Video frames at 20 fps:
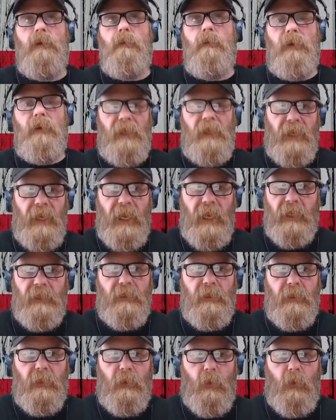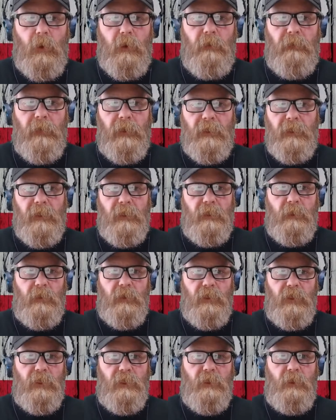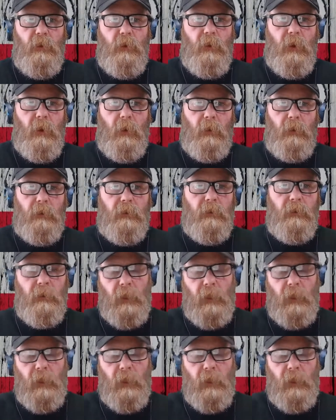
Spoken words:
but they canceled the water events because it was just too cold.